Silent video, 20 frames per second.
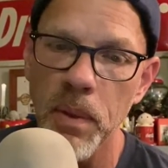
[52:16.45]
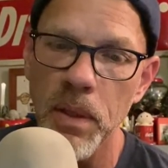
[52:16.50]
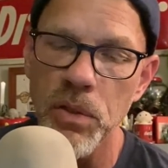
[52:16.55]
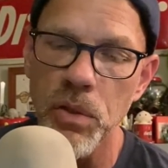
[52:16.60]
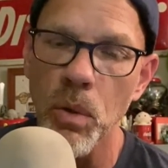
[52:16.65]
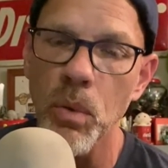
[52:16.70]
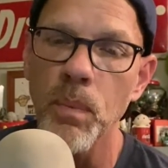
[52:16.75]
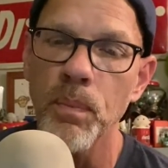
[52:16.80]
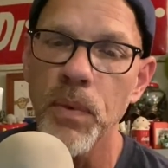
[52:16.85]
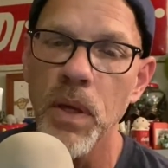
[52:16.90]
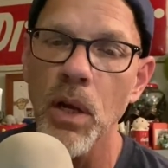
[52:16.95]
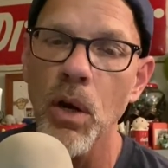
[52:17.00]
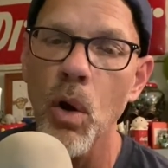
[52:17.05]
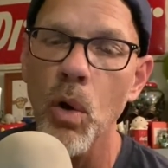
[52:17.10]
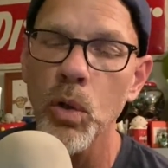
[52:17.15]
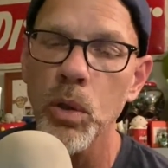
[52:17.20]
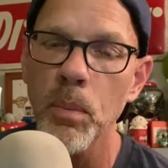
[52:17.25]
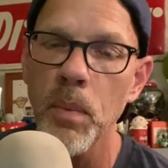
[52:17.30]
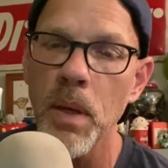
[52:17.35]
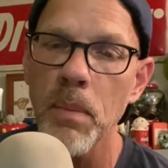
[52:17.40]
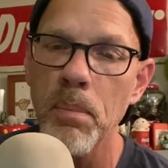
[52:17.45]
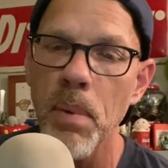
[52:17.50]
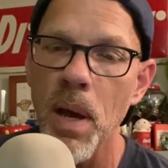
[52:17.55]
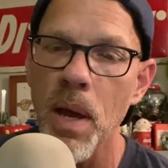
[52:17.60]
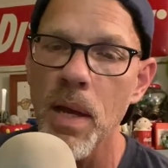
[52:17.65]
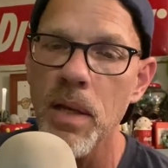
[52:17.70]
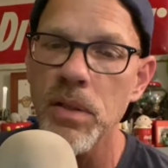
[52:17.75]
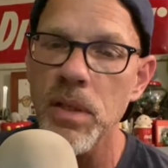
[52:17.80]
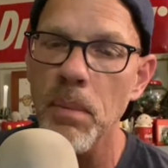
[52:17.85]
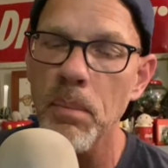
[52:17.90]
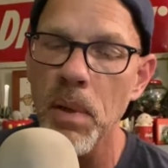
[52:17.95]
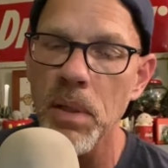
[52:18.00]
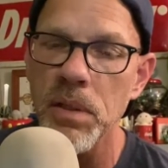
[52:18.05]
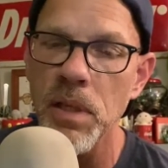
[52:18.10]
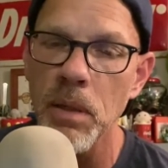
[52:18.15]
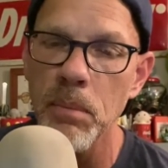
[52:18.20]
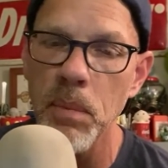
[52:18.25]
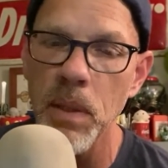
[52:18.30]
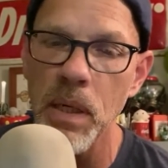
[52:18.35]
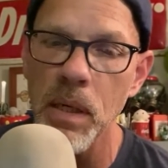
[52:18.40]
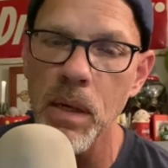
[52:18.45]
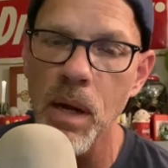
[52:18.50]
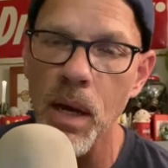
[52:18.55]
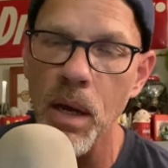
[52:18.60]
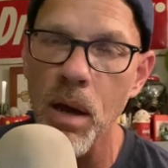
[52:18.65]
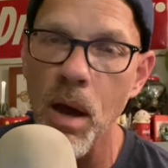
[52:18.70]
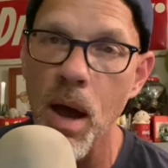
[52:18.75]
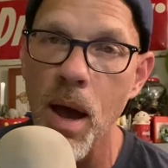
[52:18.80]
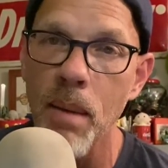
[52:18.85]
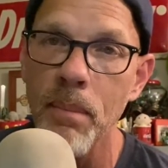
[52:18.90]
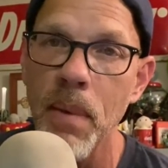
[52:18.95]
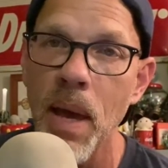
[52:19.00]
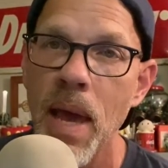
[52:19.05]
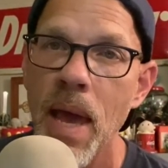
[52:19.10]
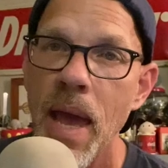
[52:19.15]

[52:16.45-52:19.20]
So get a hold of me, buzz at buzzheadmedia.com.